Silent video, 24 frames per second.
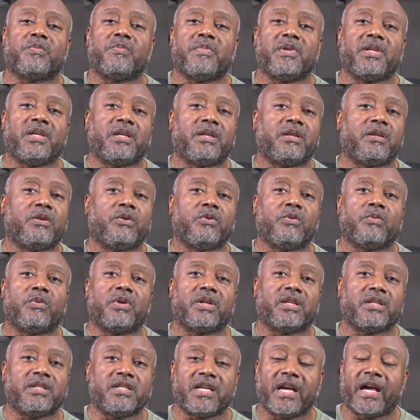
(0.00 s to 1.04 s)
men who
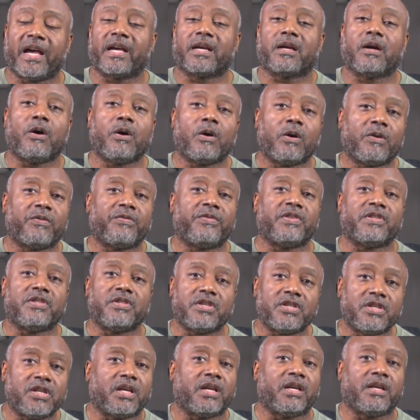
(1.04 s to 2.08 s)
want to jack off and
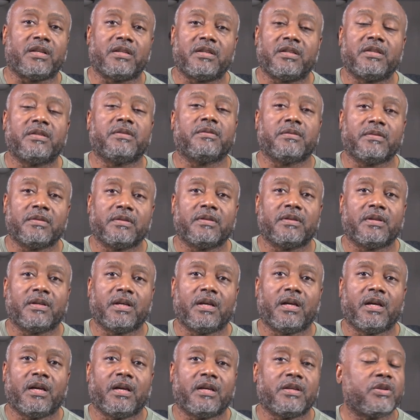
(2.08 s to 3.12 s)
shit.
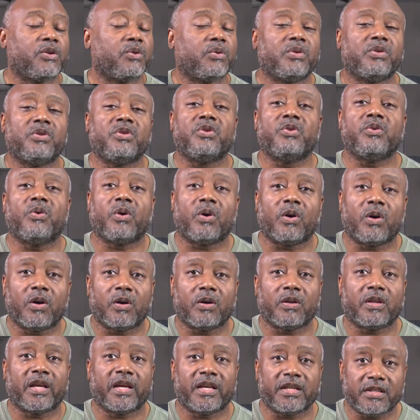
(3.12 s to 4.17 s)
You can do
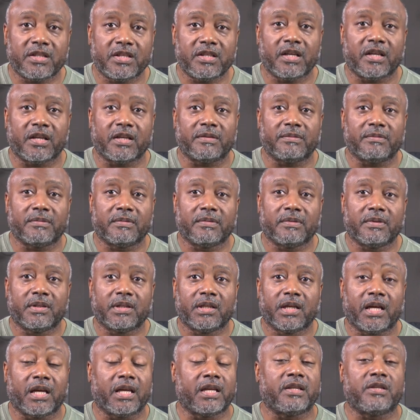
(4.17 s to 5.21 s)
all that shit.
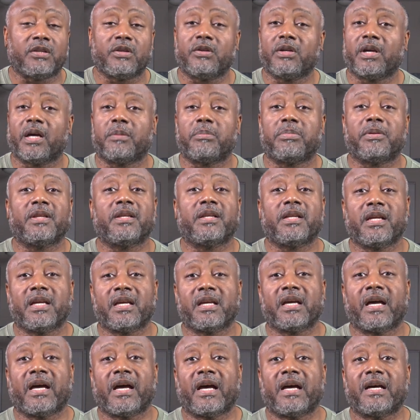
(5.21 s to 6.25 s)
And you got plenty
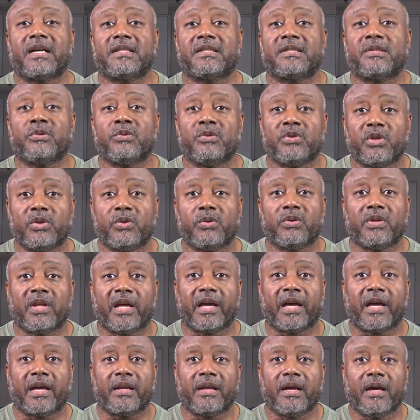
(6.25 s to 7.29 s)
of guys who do
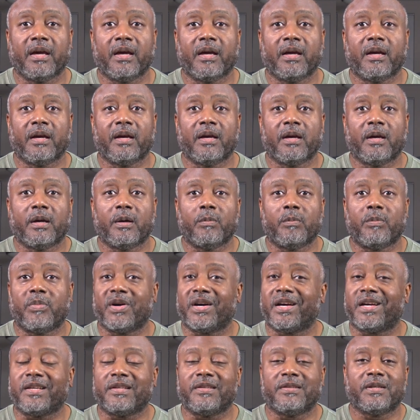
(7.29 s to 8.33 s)
that.
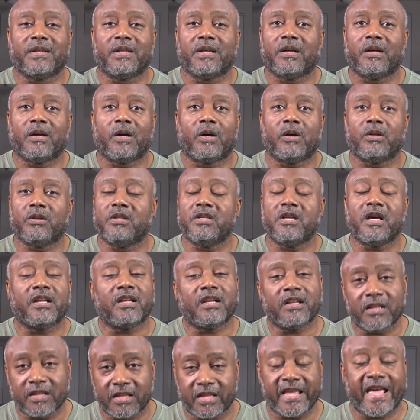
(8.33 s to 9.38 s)
But none
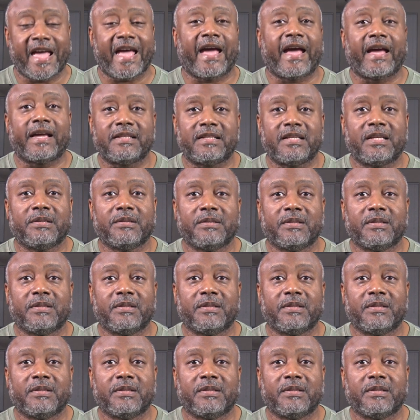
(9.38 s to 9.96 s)
of that,